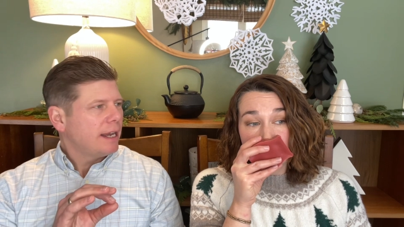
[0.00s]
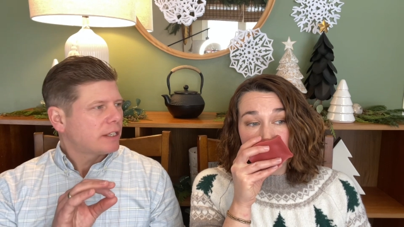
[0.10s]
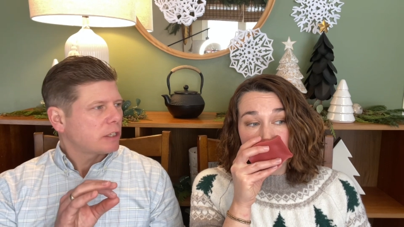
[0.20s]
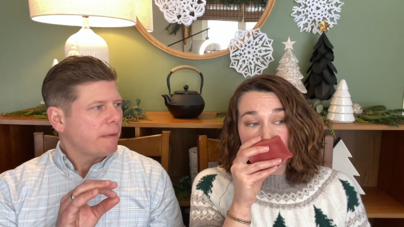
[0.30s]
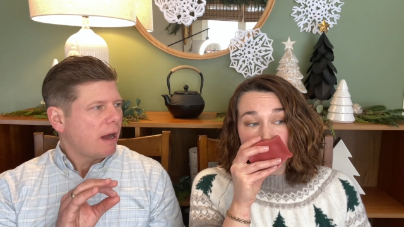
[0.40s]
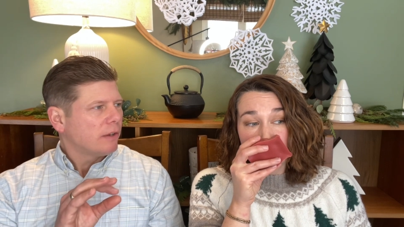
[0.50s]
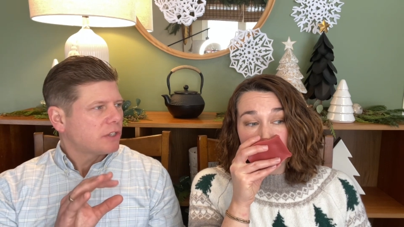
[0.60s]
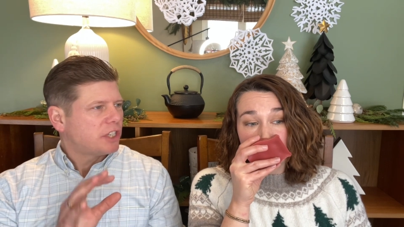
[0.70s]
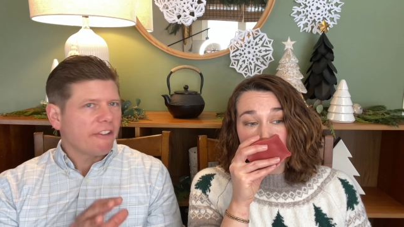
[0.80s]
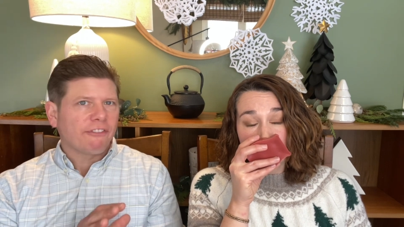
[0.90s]
Speaker 1: it
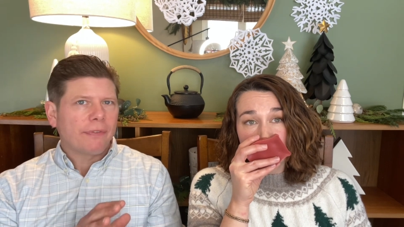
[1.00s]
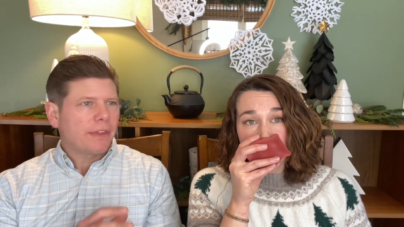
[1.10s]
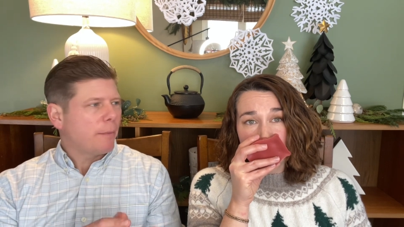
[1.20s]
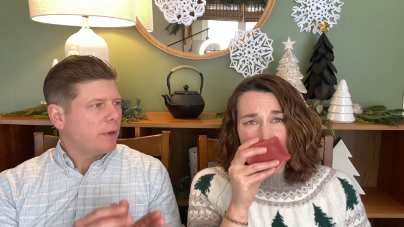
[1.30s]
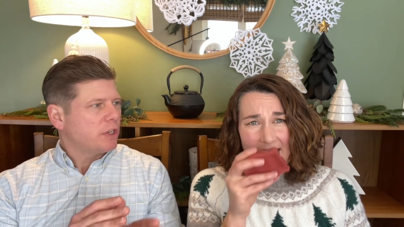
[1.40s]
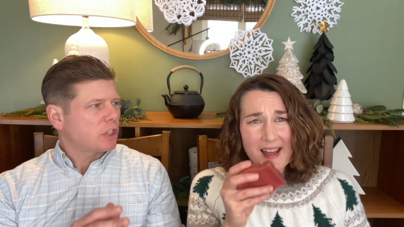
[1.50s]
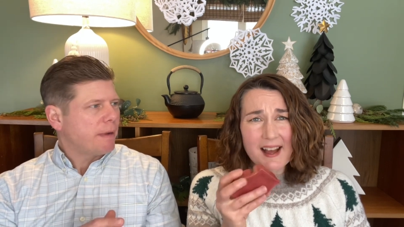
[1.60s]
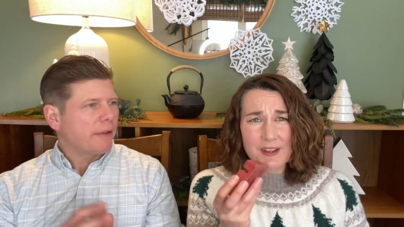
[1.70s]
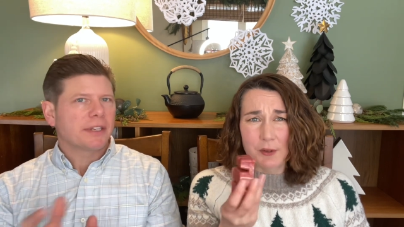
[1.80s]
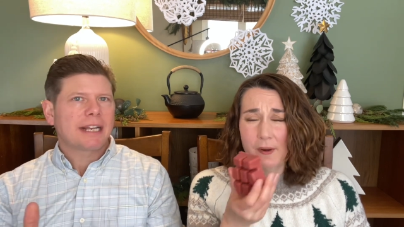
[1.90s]
smells different than when you
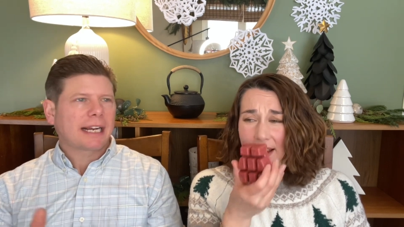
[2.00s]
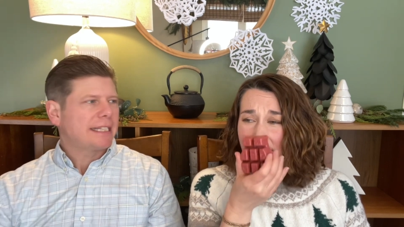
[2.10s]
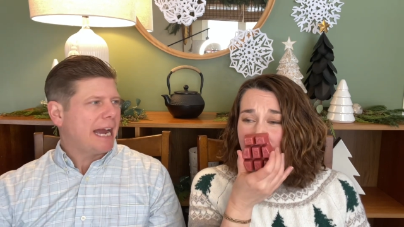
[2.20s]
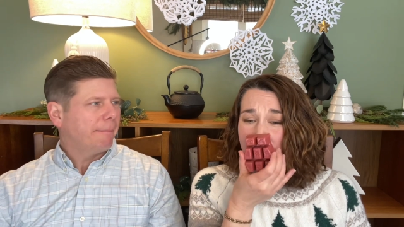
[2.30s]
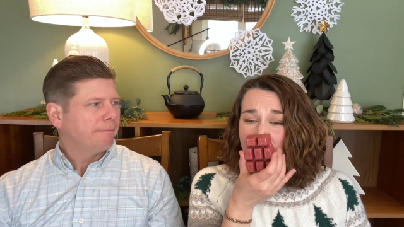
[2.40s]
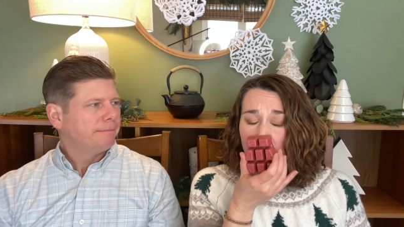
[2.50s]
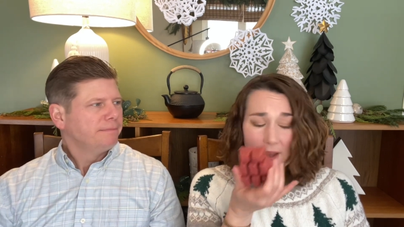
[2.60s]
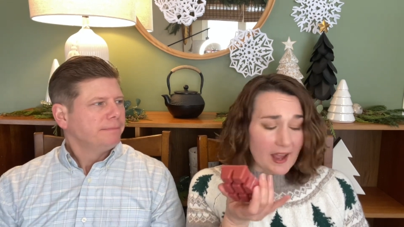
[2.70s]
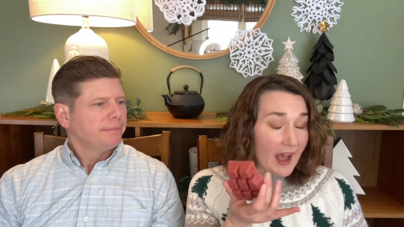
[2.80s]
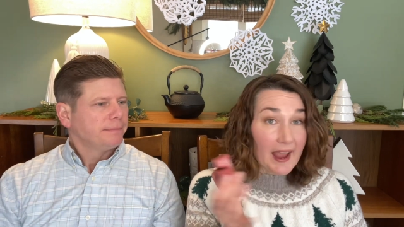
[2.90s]
smell it the second right. time.
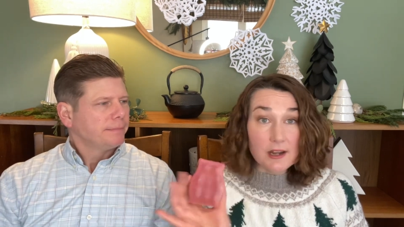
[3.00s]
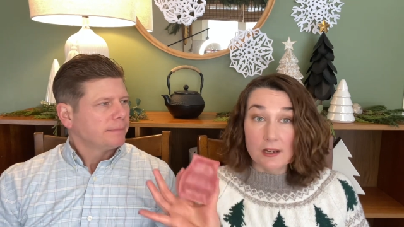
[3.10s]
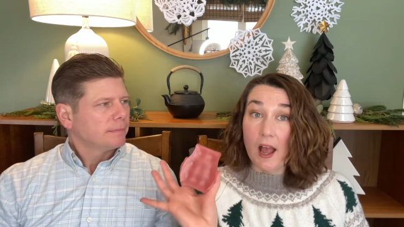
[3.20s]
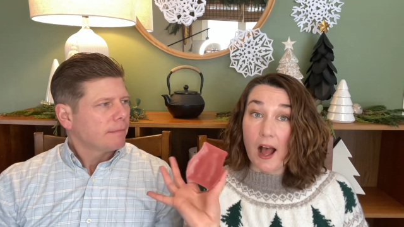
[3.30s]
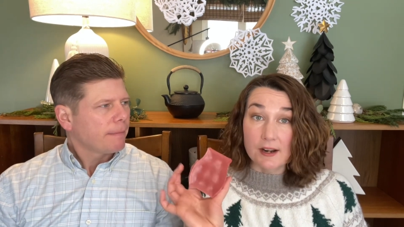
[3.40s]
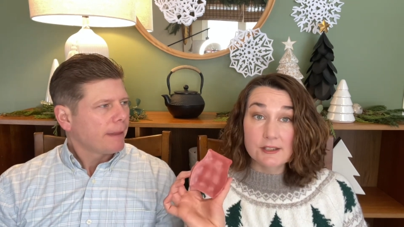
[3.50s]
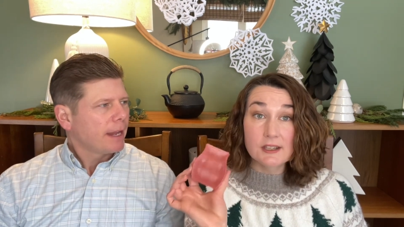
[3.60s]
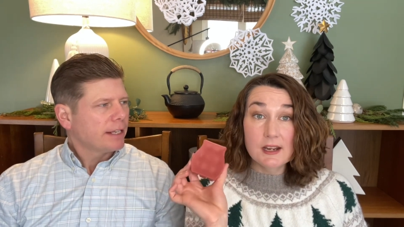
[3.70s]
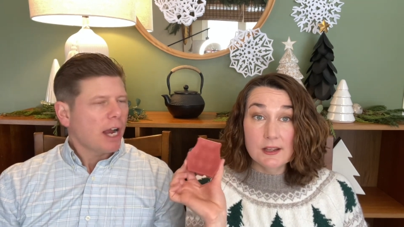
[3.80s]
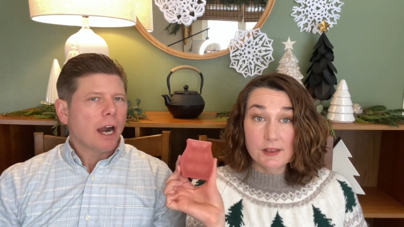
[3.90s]
Speaker 2: Okay, I
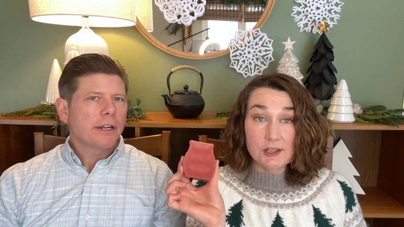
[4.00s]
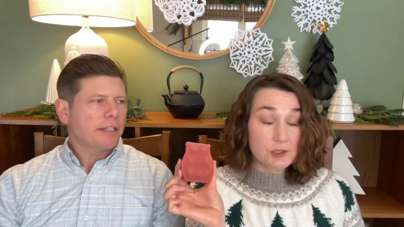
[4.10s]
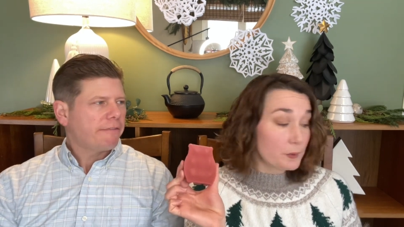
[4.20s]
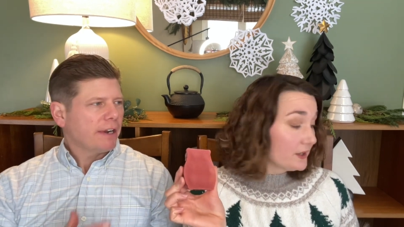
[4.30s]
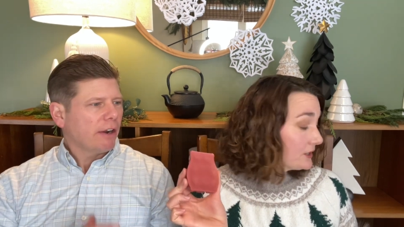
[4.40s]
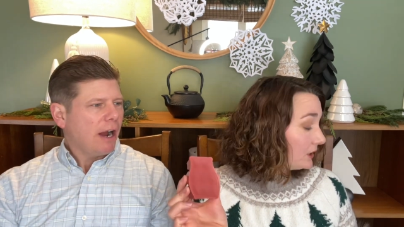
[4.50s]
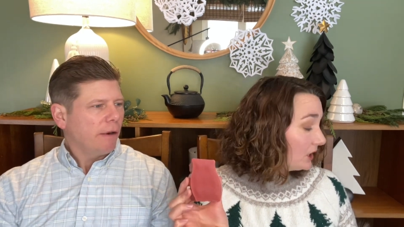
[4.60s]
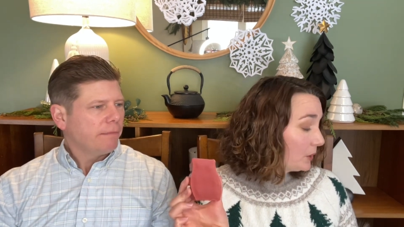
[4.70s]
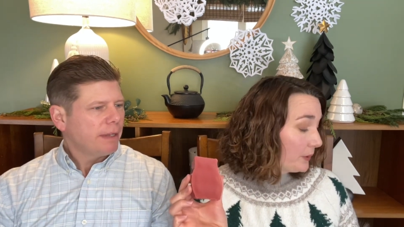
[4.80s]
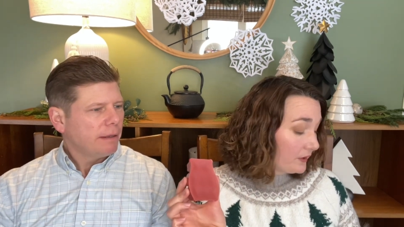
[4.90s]
honestly it's hard this to one's figure out. a
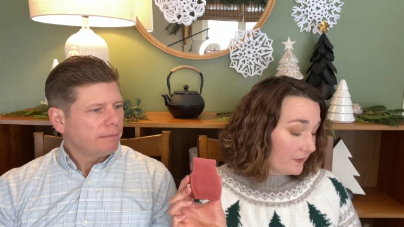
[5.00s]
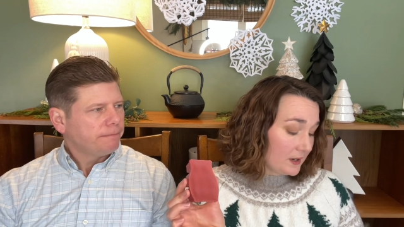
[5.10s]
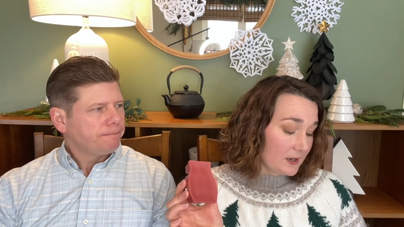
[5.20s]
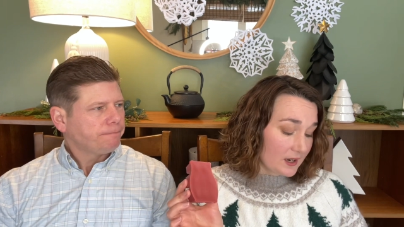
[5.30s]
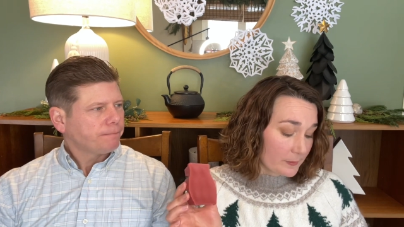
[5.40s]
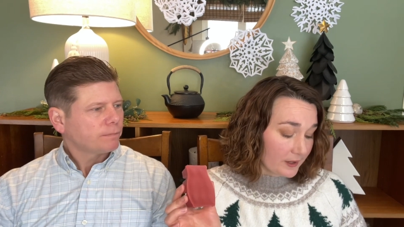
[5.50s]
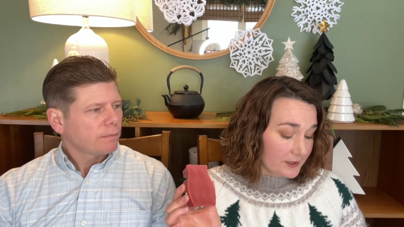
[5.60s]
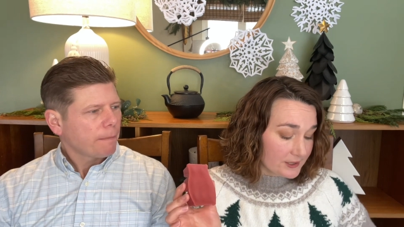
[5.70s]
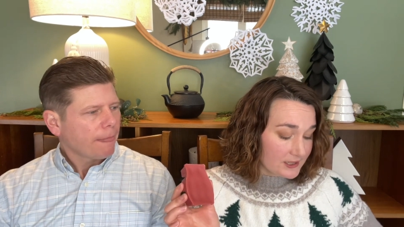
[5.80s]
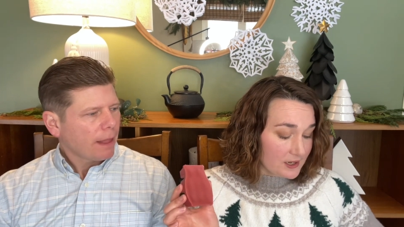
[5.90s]
little bit of an enigma.
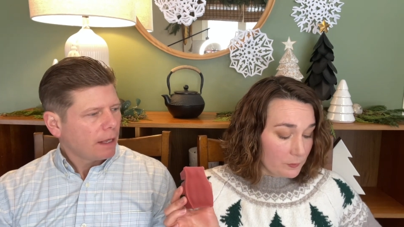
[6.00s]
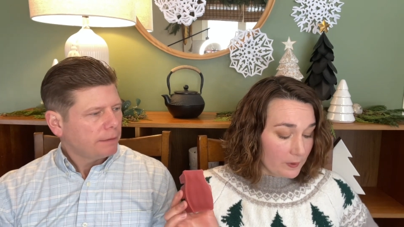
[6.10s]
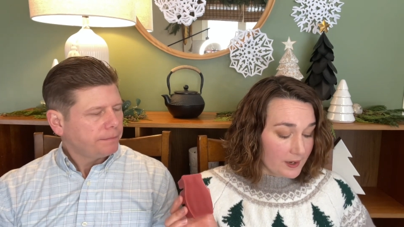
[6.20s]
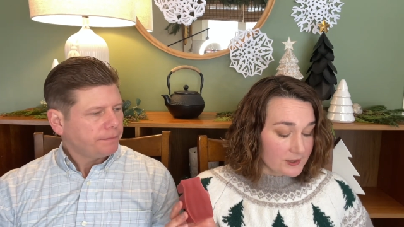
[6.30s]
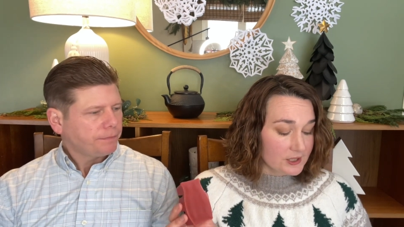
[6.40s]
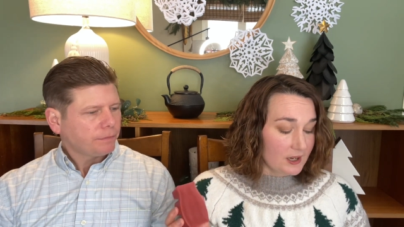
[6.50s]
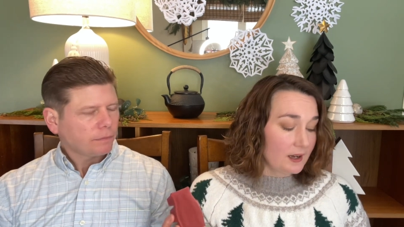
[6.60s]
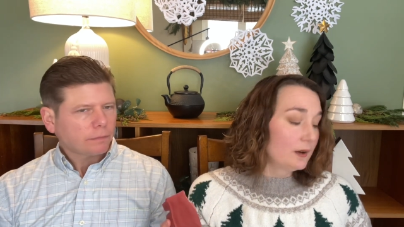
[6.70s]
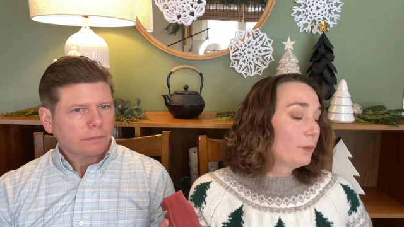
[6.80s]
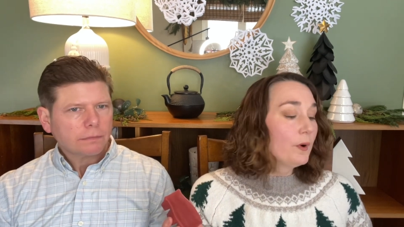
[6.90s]
Let's see what
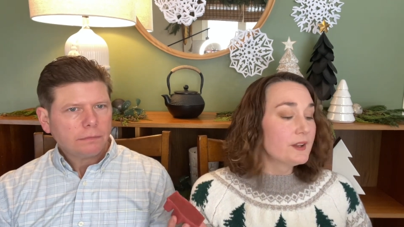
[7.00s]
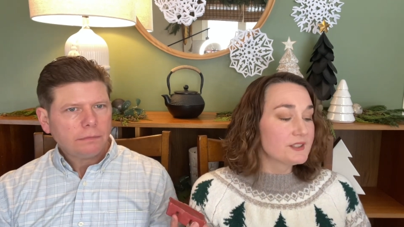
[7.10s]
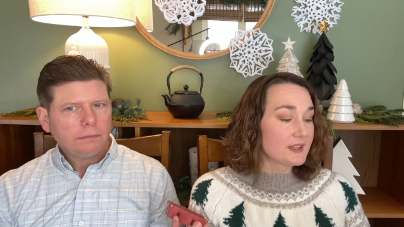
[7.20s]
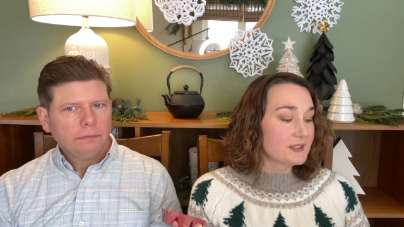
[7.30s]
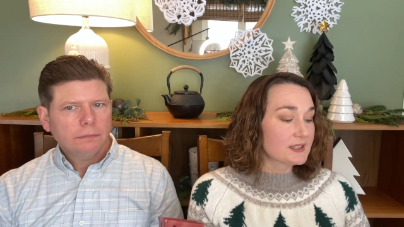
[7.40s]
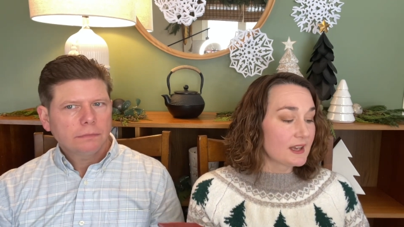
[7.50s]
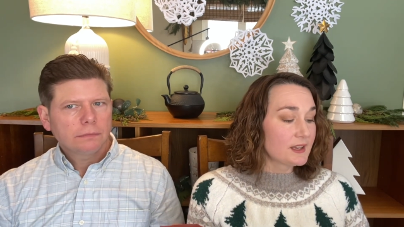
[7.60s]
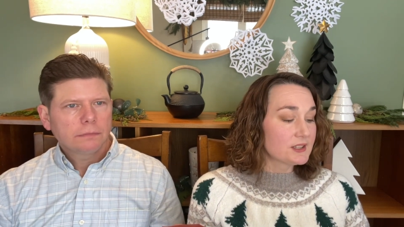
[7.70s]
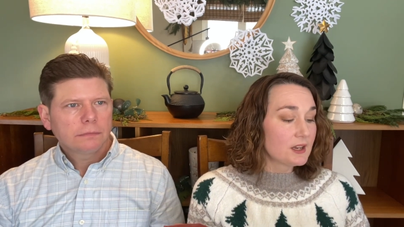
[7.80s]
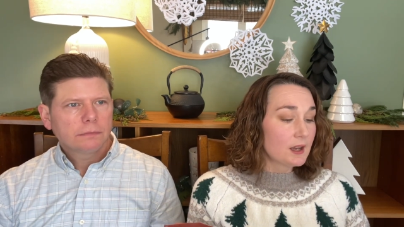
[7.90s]
uh, what Scentsy
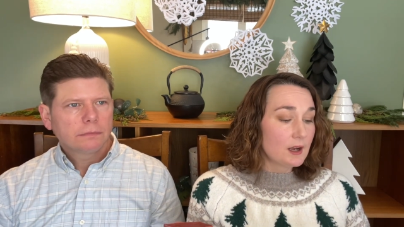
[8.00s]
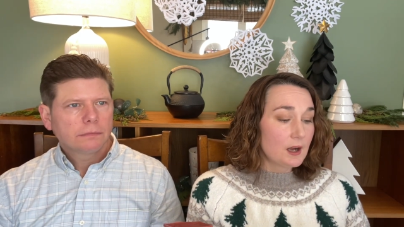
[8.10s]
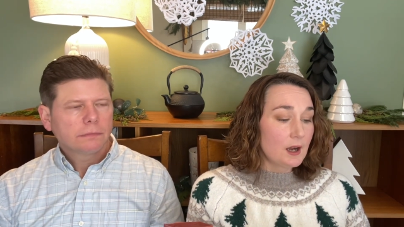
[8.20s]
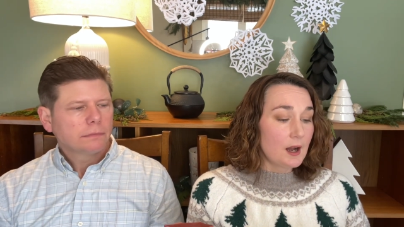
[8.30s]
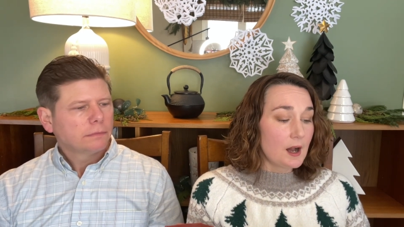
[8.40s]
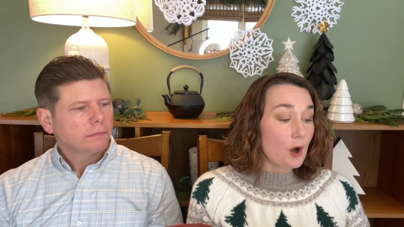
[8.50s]
says. Uh,